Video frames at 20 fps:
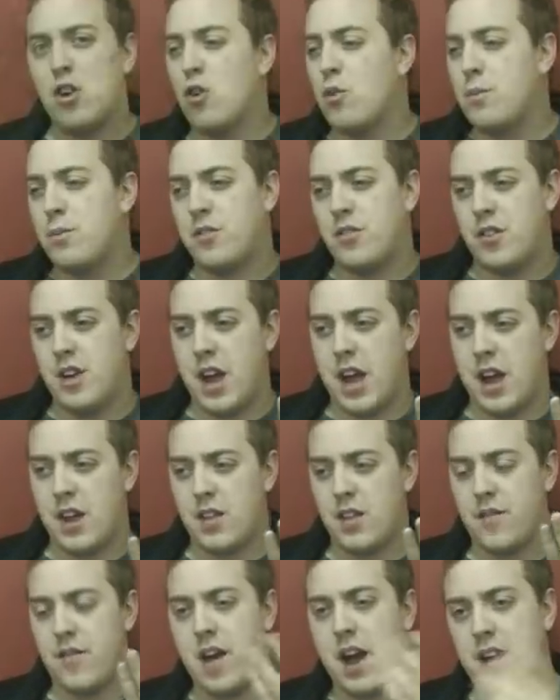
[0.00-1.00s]
Doomsday
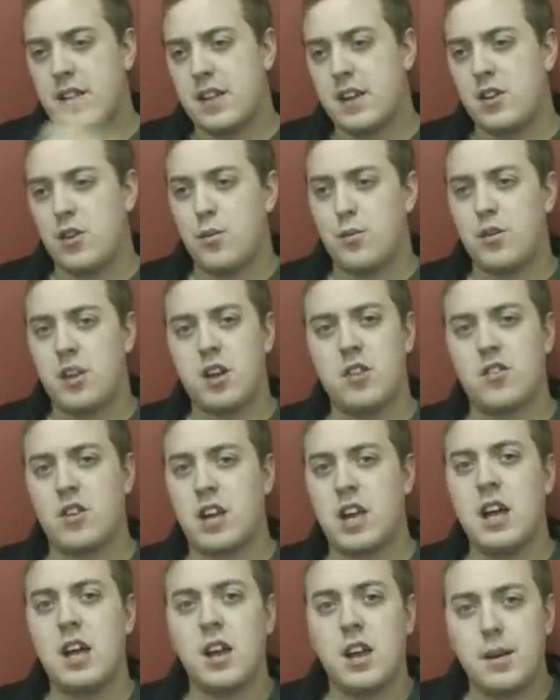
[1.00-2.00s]
and the fact that Doomsday is a
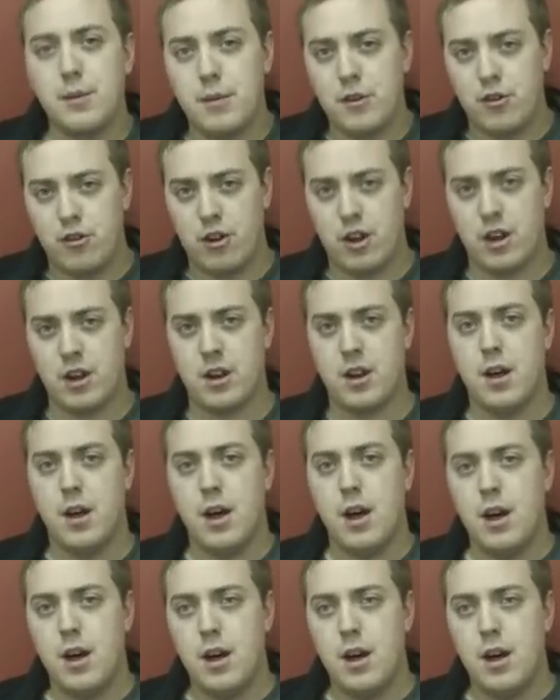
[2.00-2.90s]
killing machine.